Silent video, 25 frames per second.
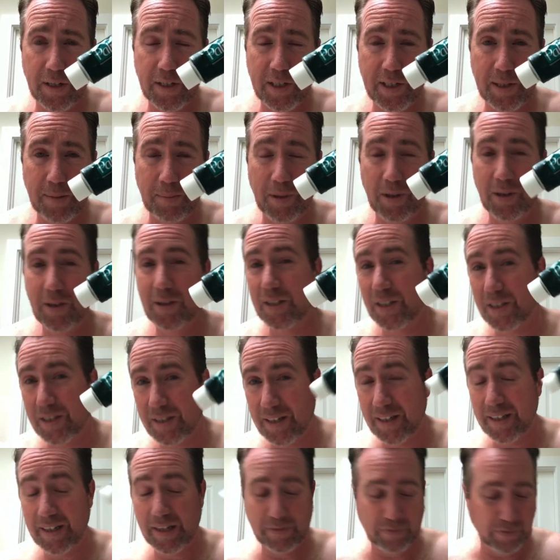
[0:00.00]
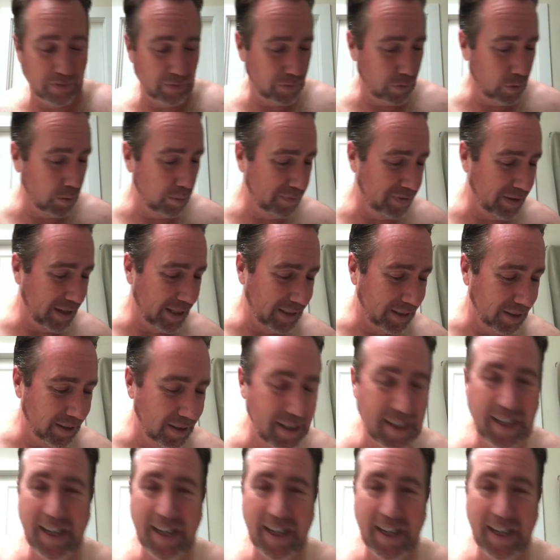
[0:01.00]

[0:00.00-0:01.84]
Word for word: similar, just in a different form factor.